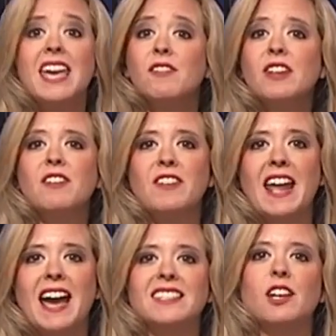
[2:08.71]
even if
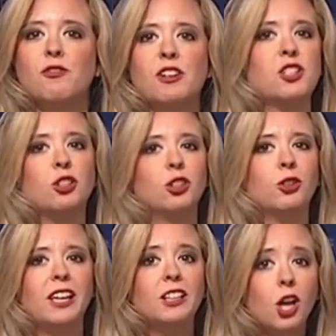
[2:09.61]
it has
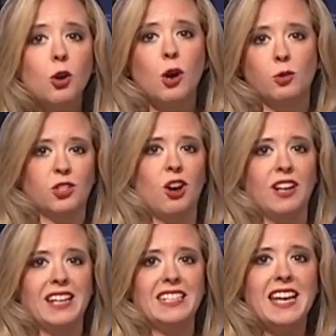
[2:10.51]
official-looking logos
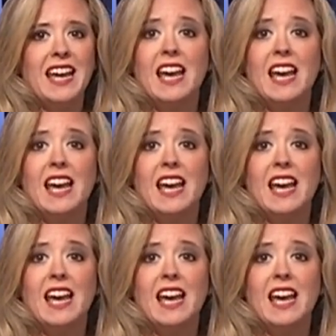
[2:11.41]
on it.